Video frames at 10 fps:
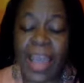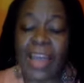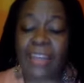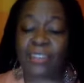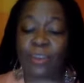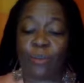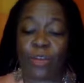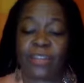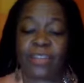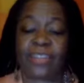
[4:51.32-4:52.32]
And so one
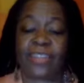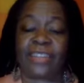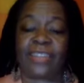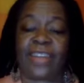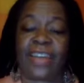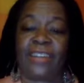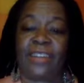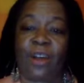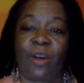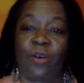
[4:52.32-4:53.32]
of the things that I
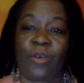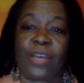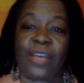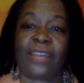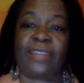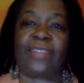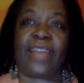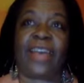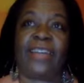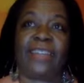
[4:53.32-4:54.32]
know is
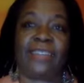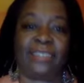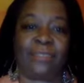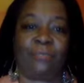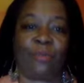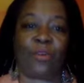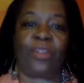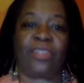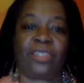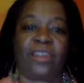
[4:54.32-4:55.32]
that it is
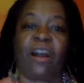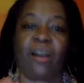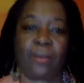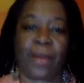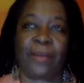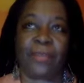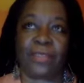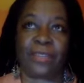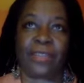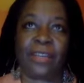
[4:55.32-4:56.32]
important to talk about
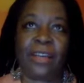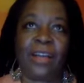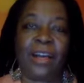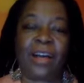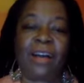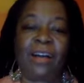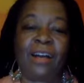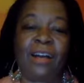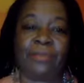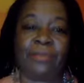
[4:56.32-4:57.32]
it. Um,
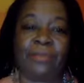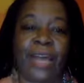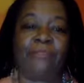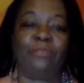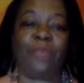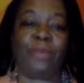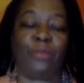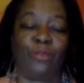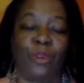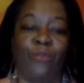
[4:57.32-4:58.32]
sometimes
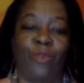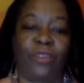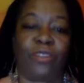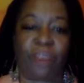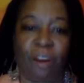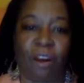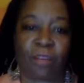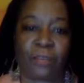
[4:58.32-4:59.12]
people don't want to talk